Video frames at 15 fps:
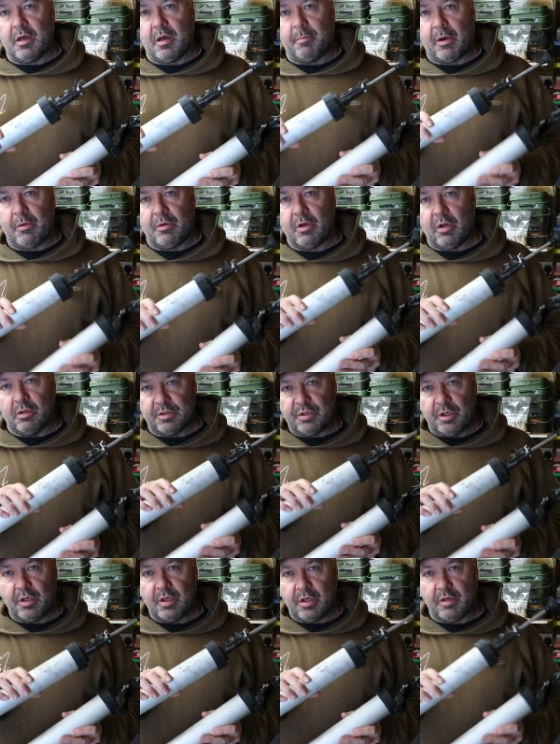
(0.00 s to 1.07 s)
about an
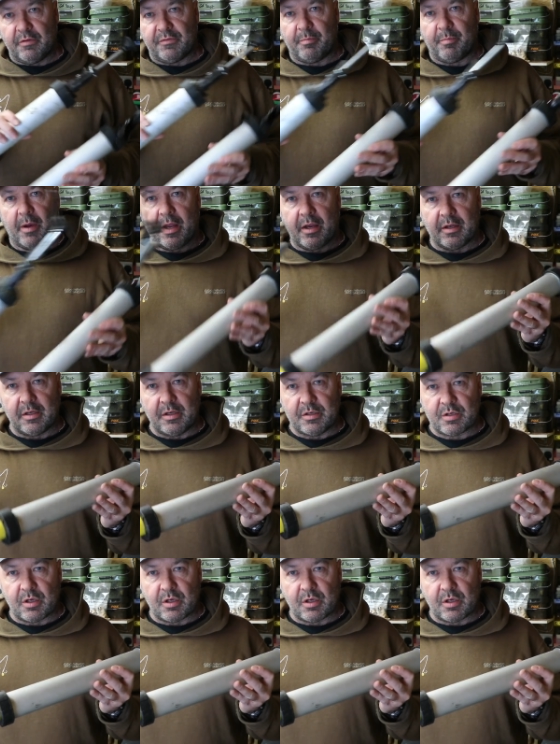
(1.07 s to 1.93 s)
alternative to buying these